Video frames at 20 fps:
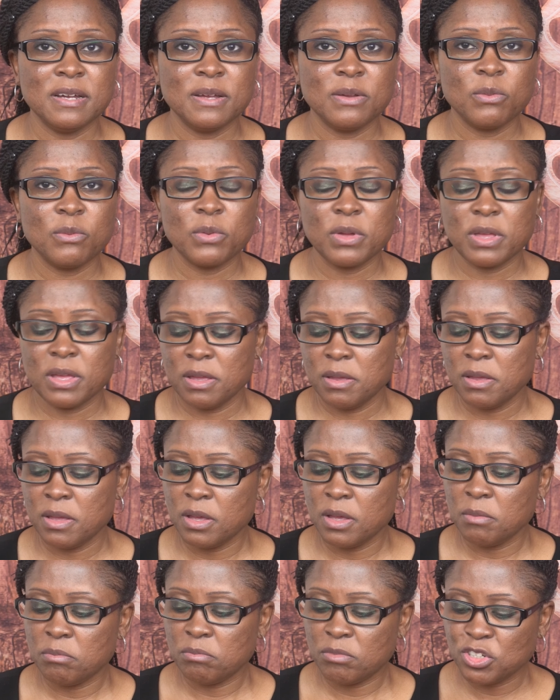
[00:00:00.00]
Okay,
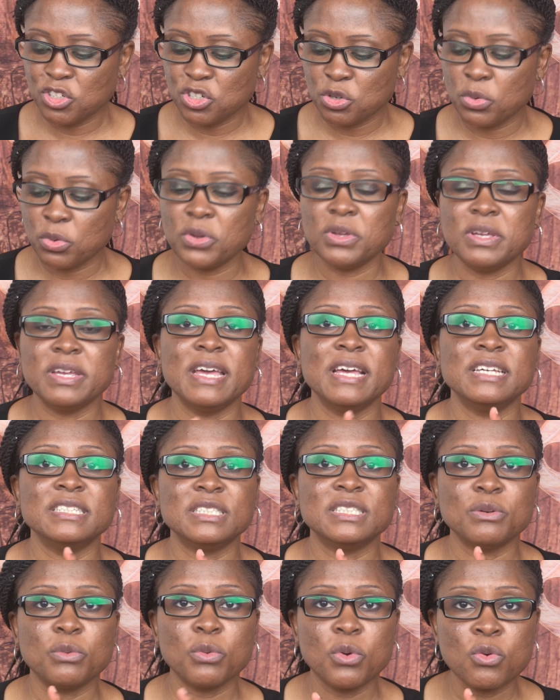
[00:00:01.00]
make sure what you get is
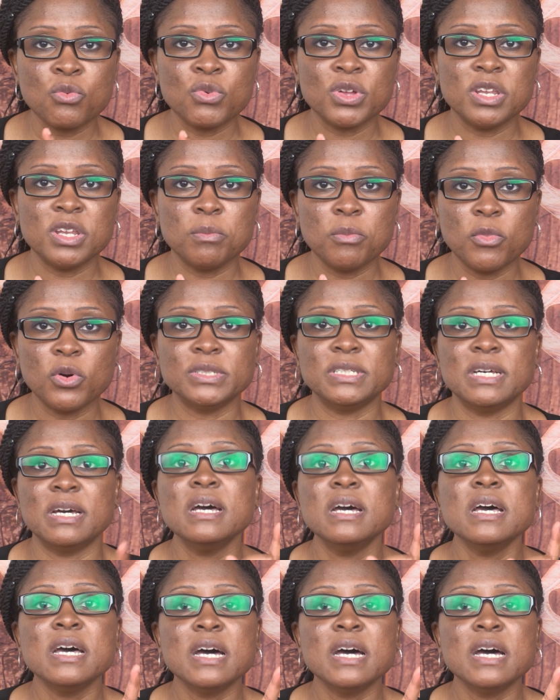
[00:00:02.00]
the one with the mother,